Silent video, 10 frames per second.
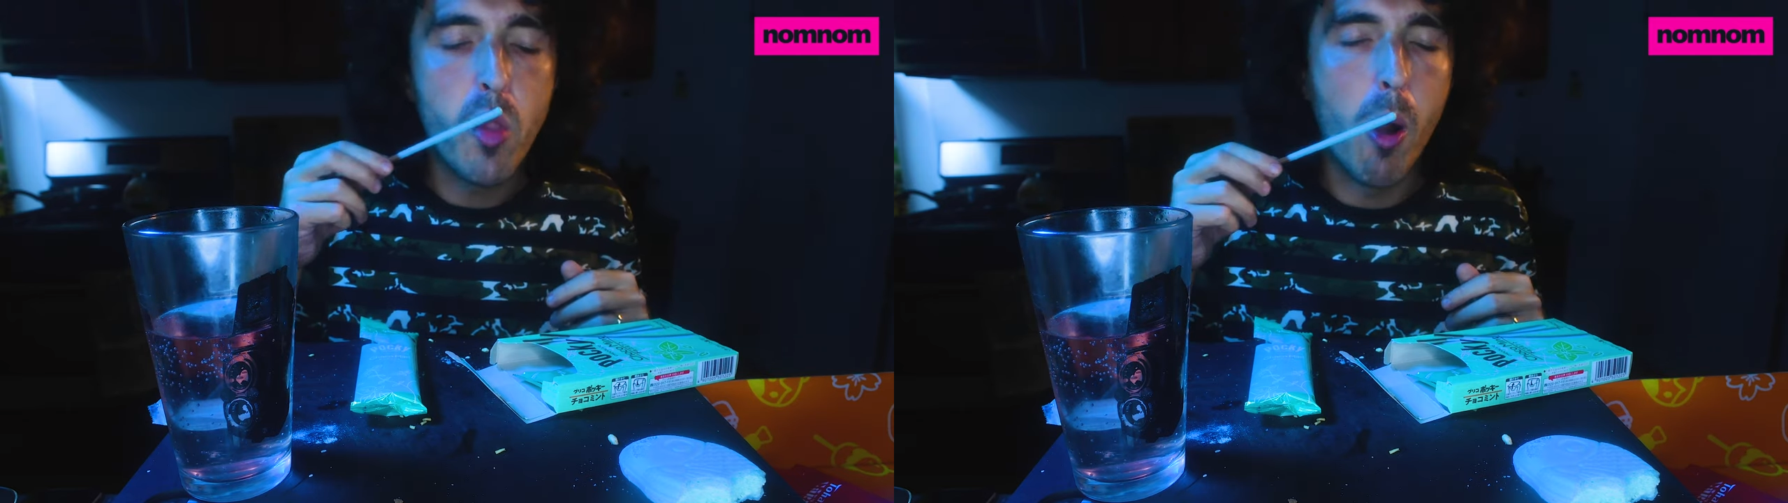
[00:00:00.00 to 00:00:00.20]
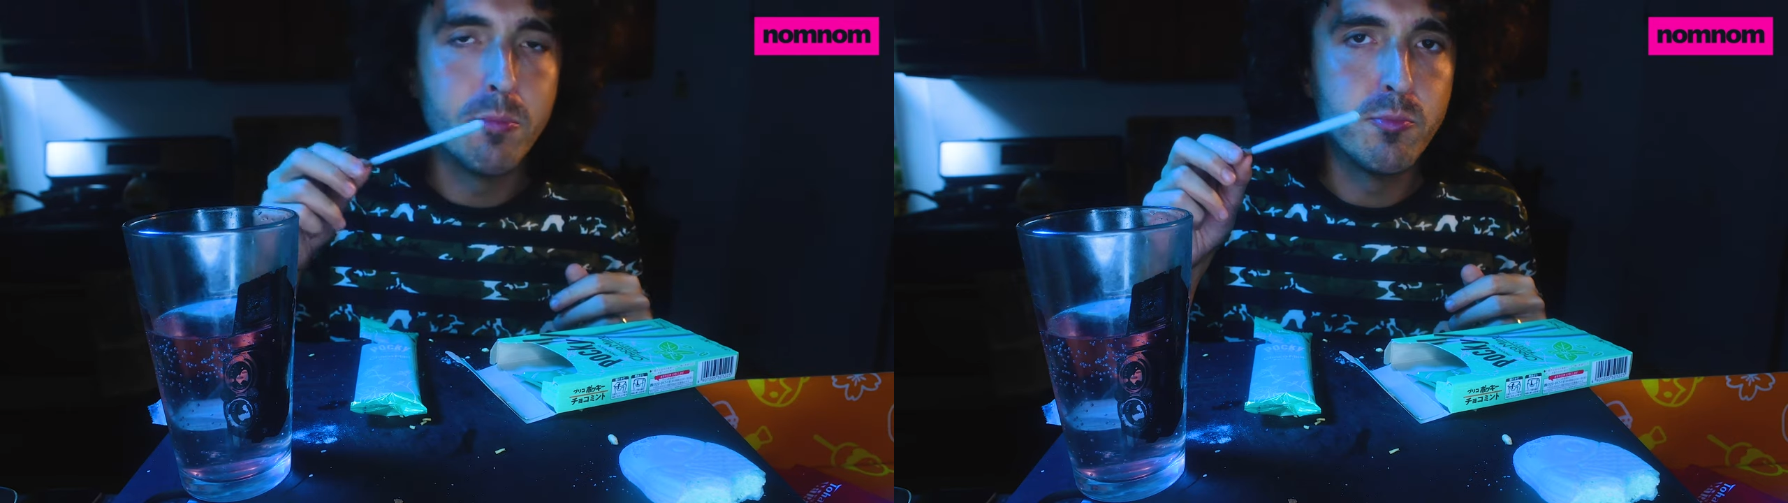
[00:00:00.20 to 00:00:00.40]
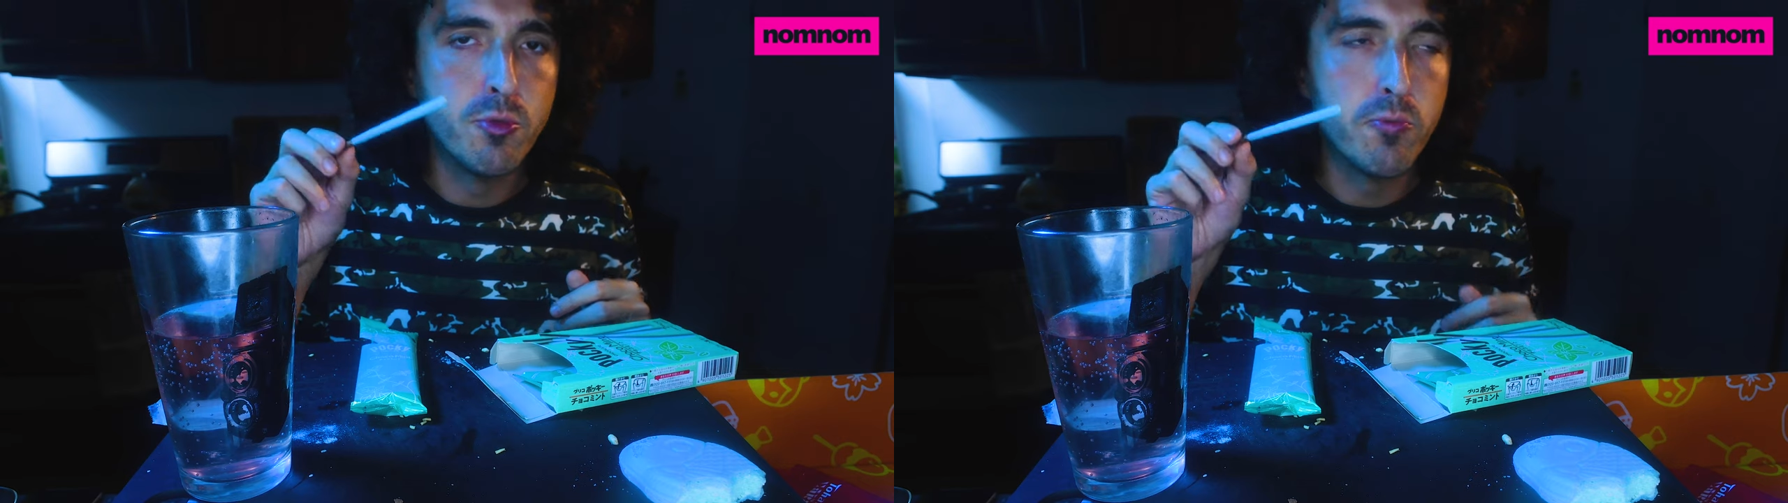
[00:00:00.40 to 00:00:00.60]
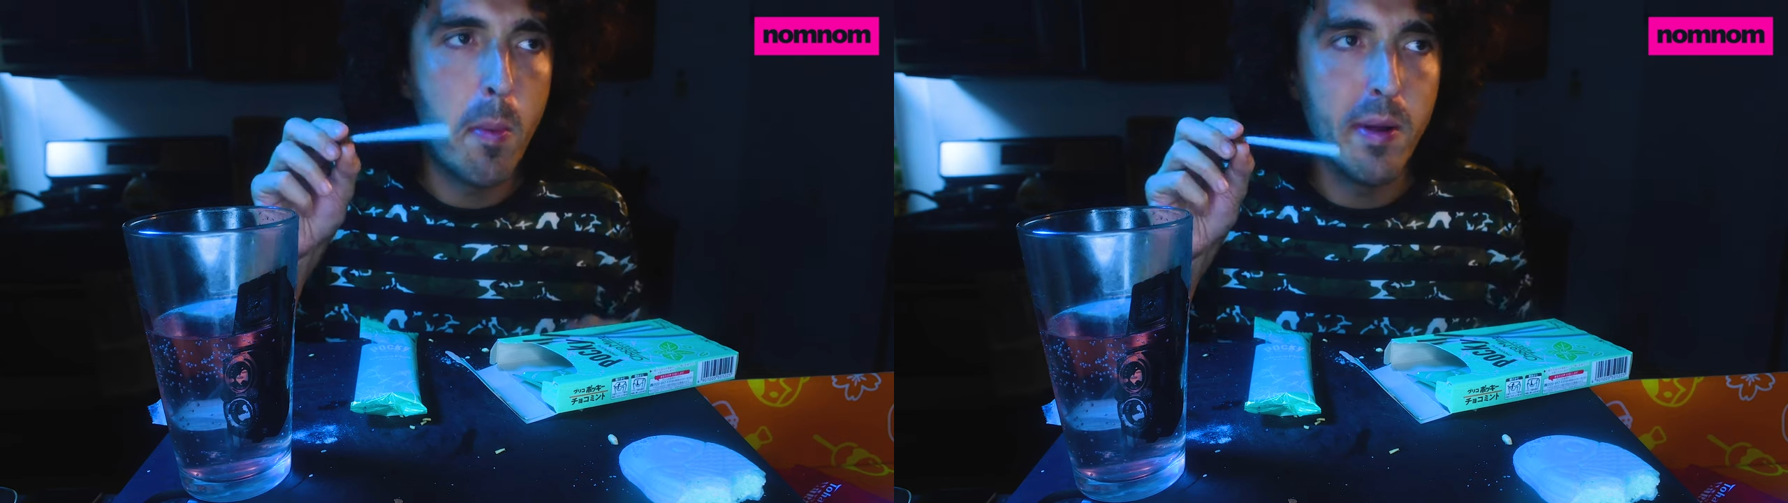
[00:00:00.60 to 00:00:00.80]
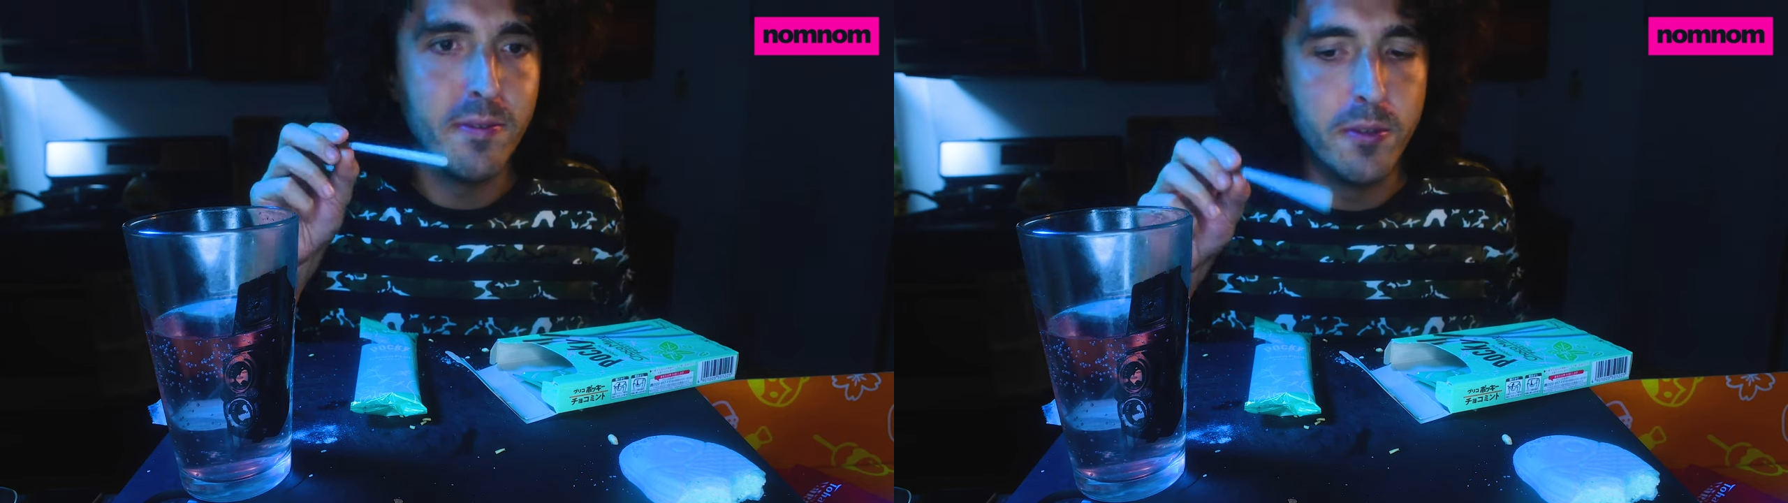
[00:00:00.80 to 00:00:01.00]
No, this is one
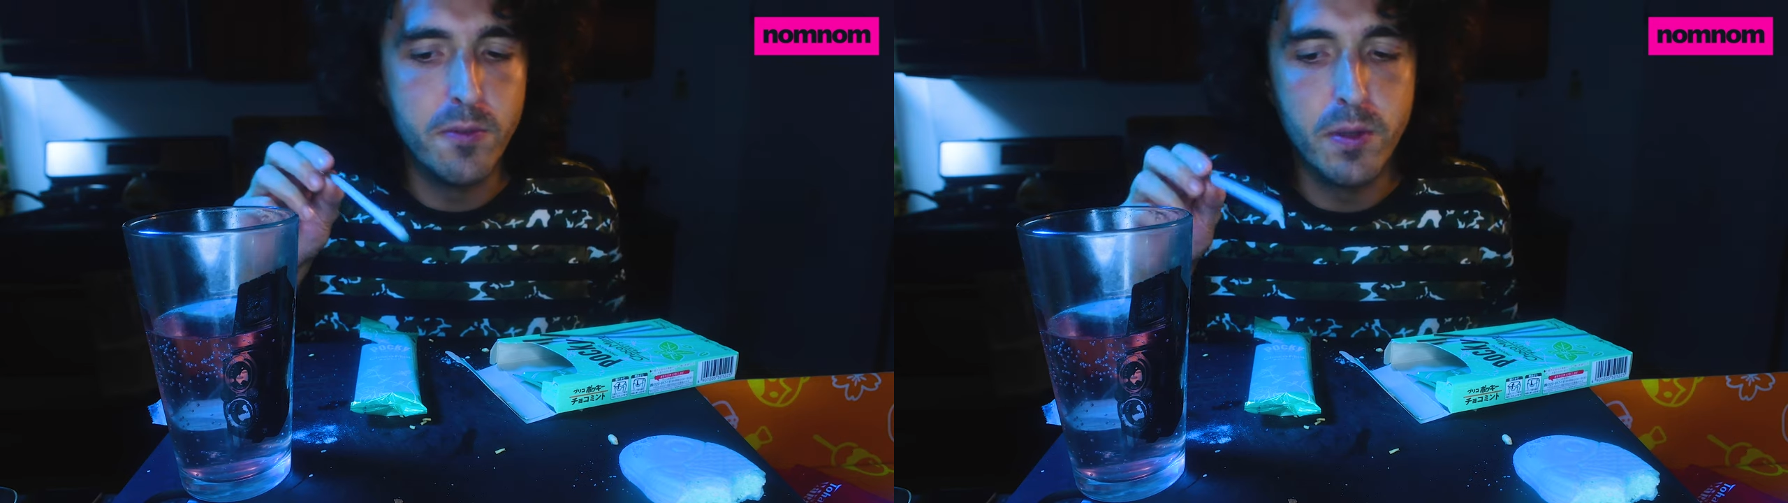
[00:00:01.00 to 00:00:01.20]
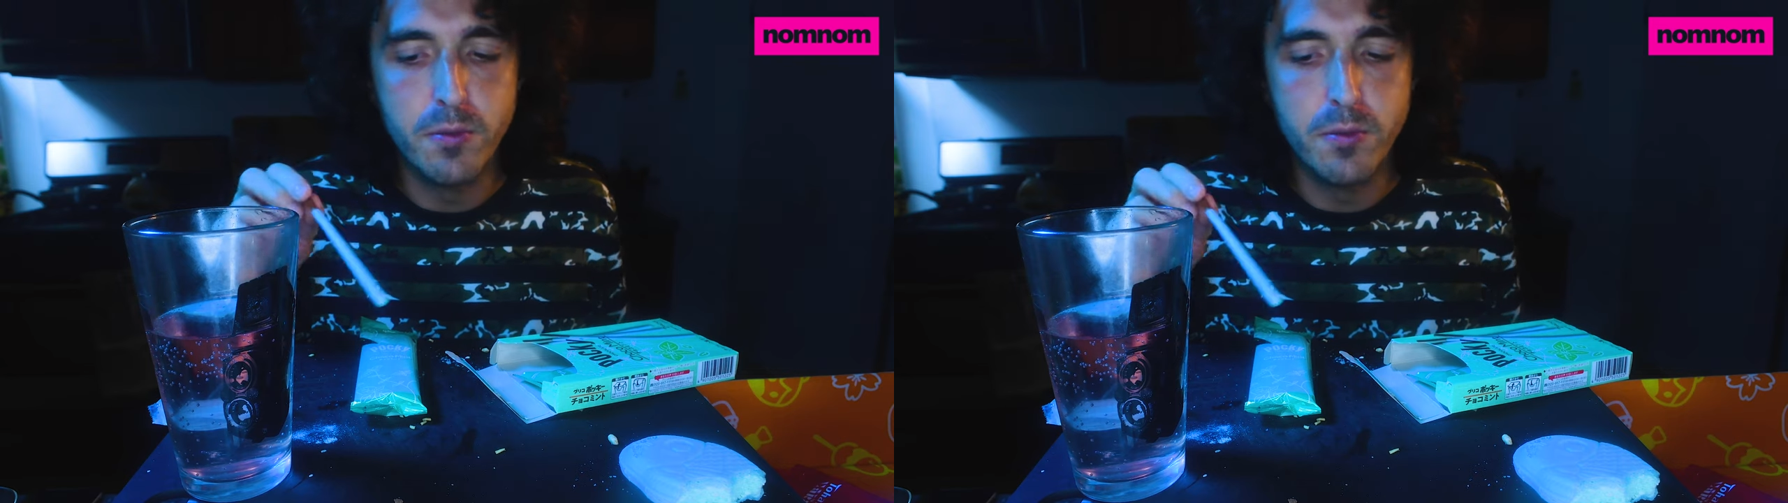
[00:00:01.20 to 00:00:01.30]
of my favorite